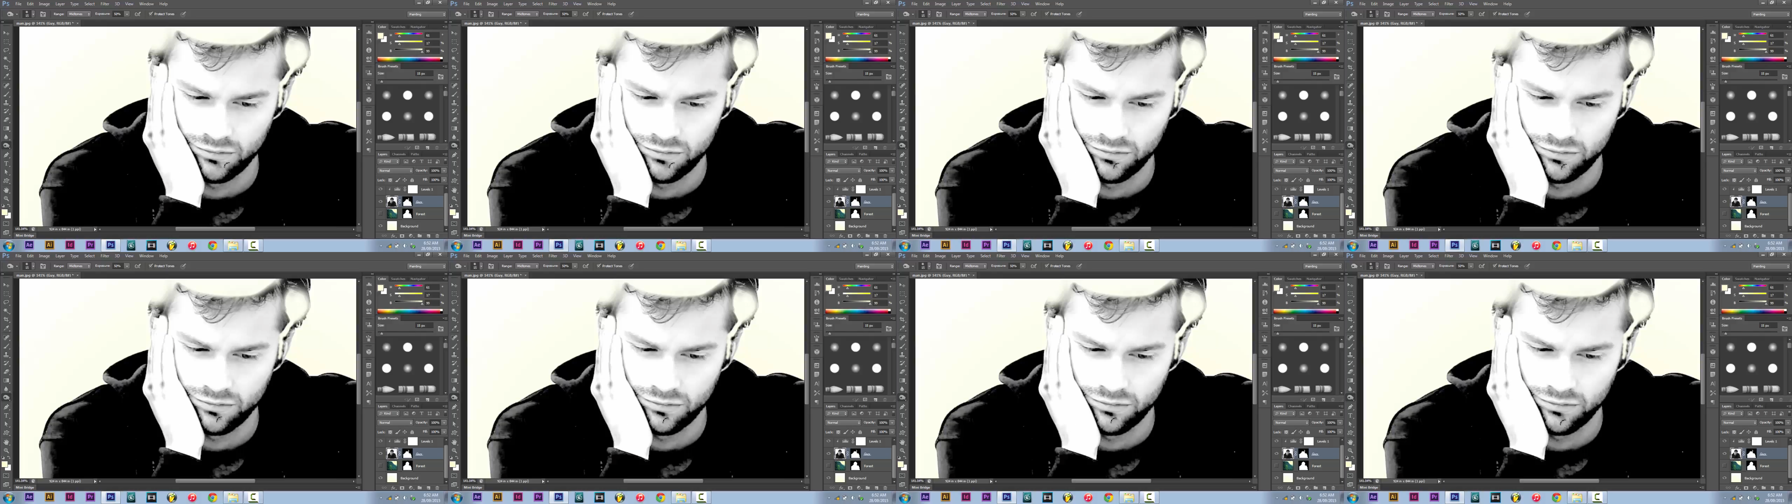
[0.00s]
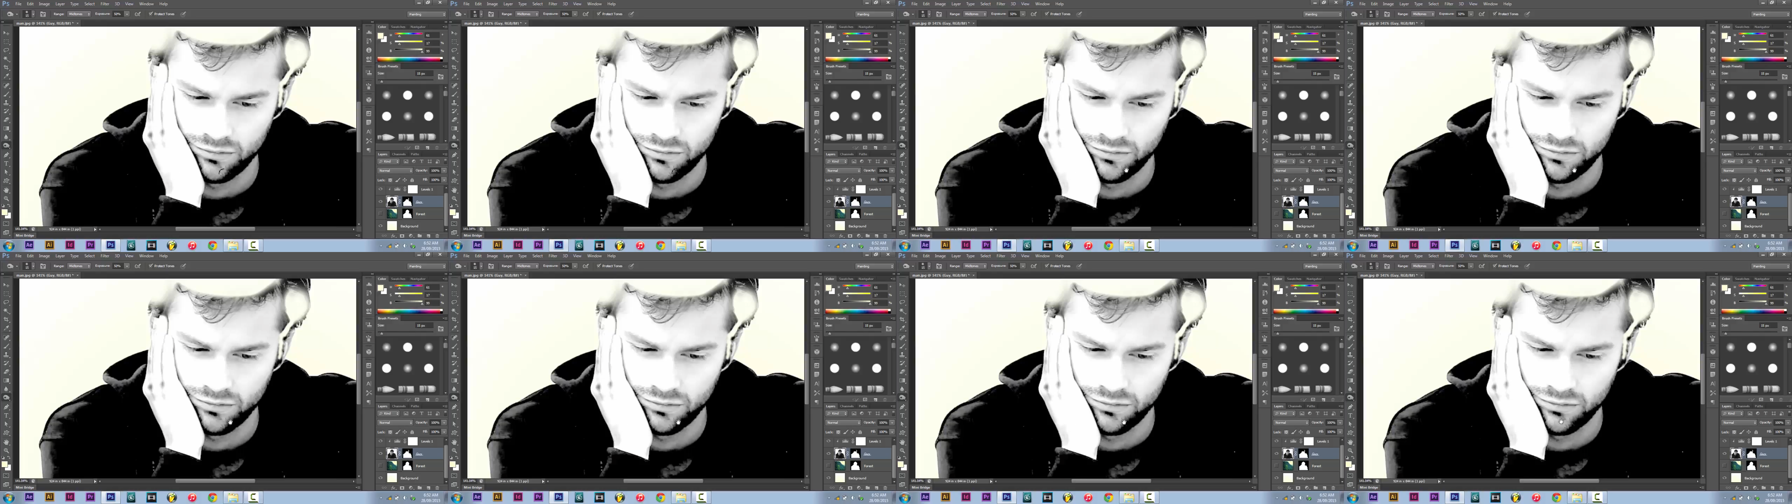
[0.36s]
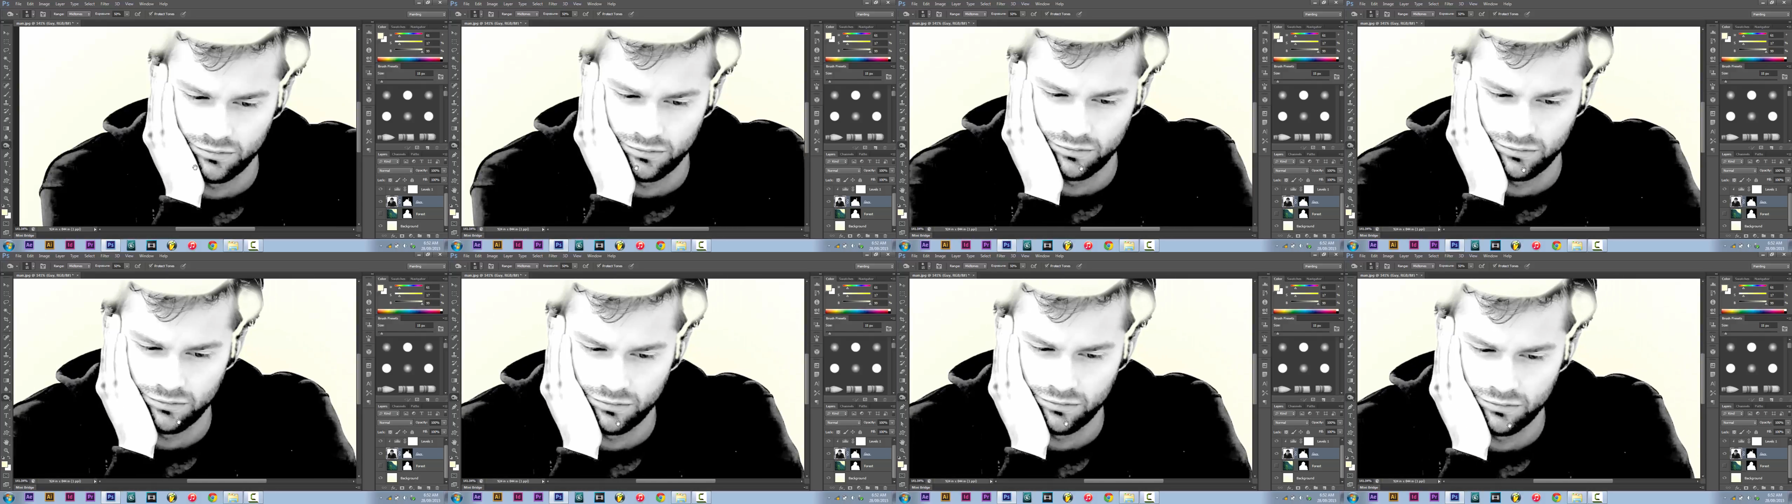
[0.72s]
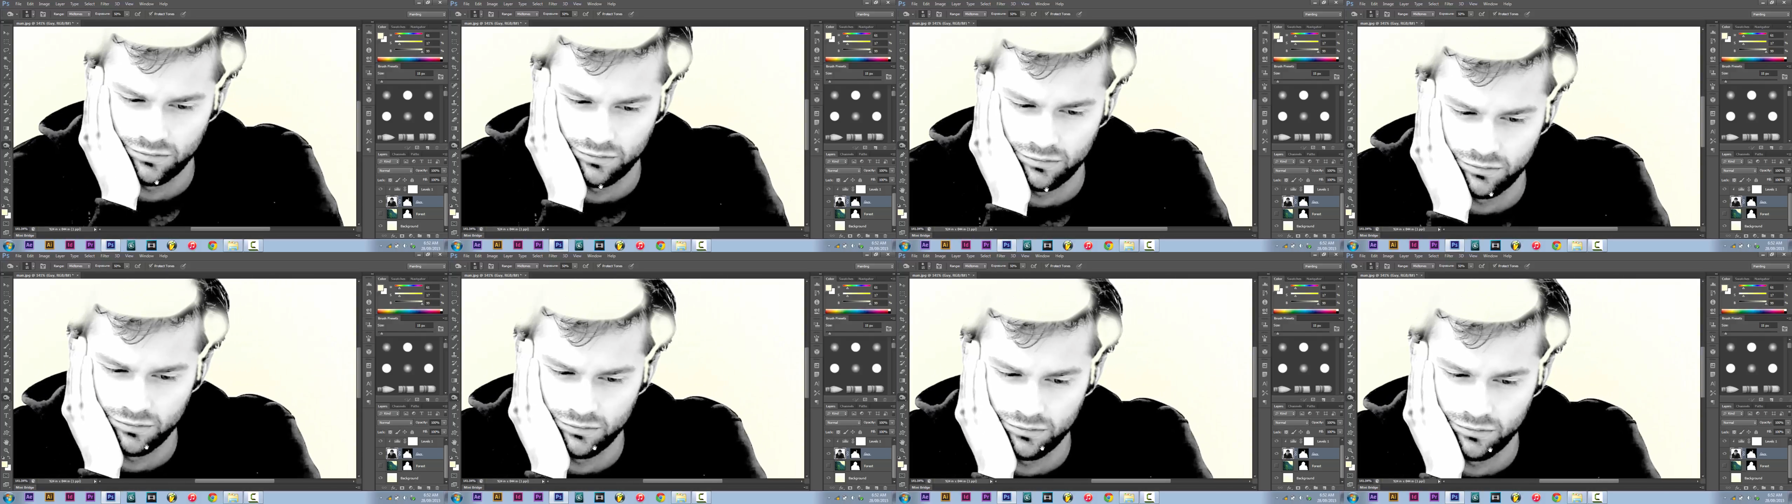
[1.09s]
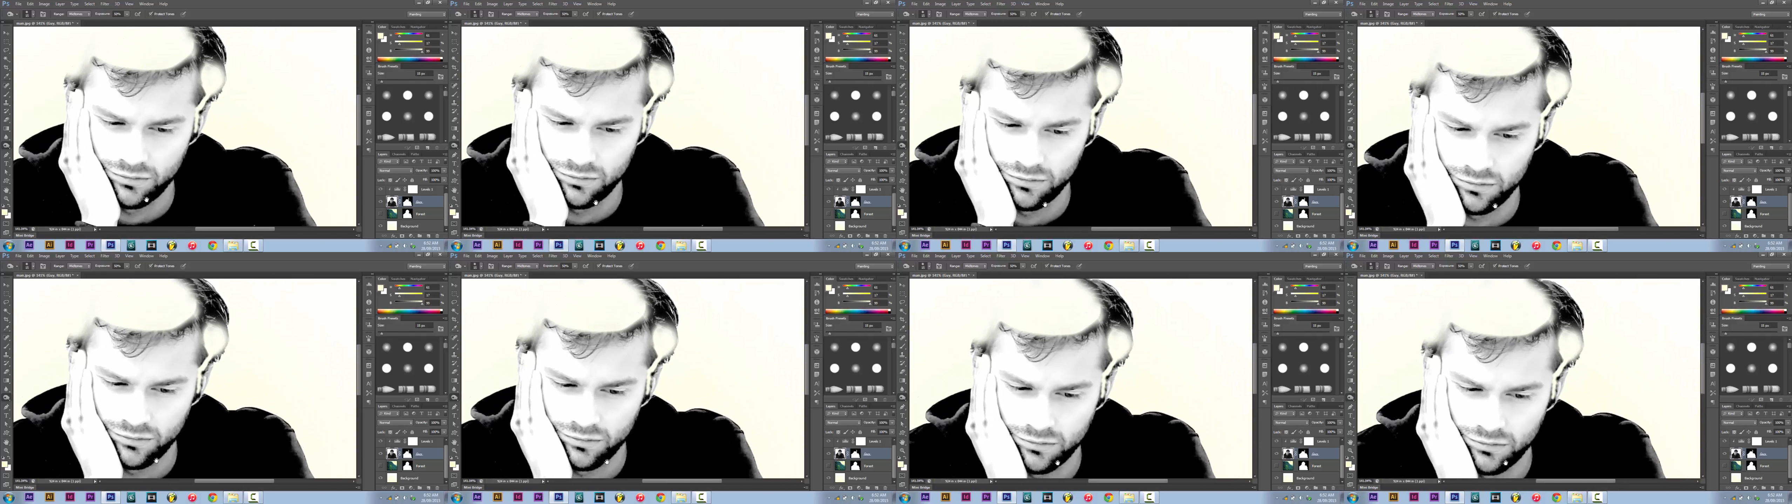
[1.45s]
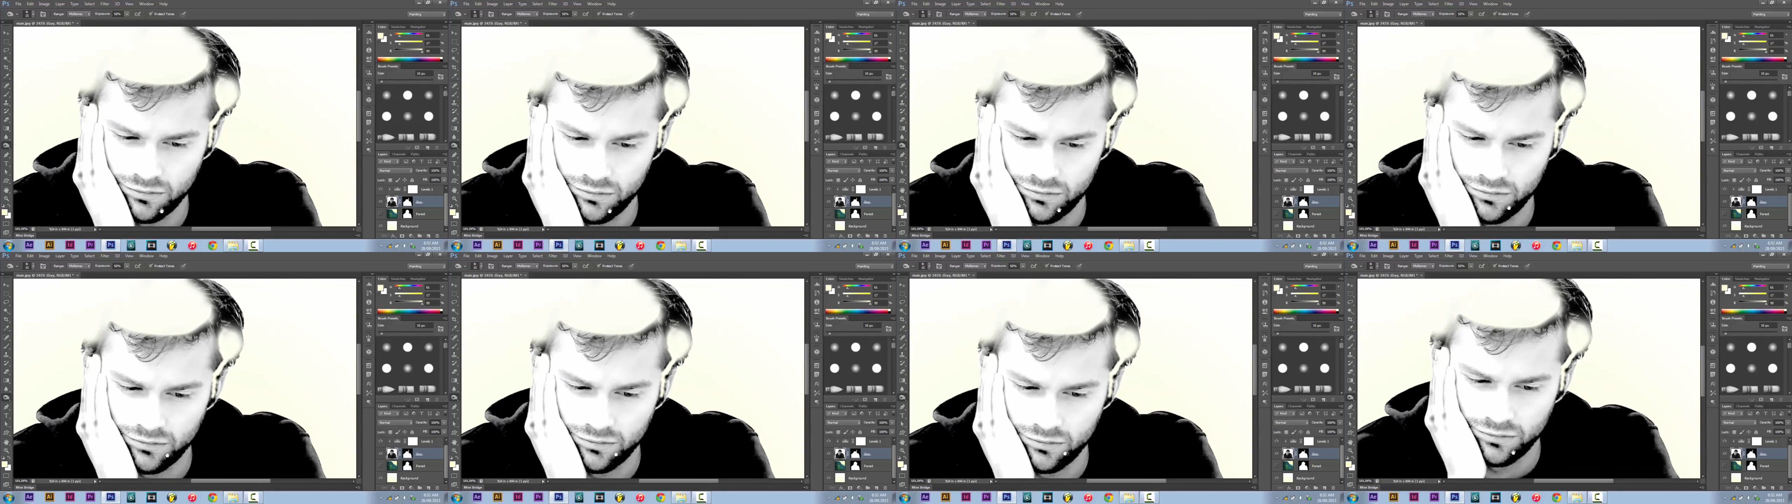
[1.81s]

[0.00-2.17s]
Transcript: I think that's about